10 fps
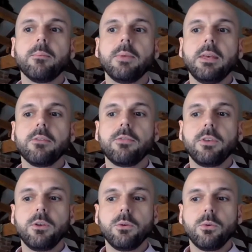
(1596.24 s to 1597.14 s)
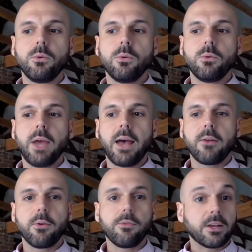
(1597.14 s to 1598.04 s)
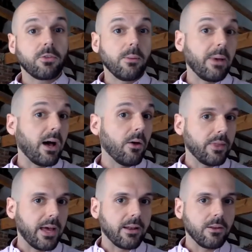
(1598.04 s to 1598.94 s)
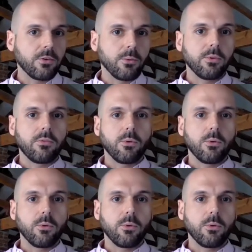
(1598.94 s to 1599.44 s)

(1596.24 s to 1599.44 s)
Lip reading: if you had a reflection about that in terms of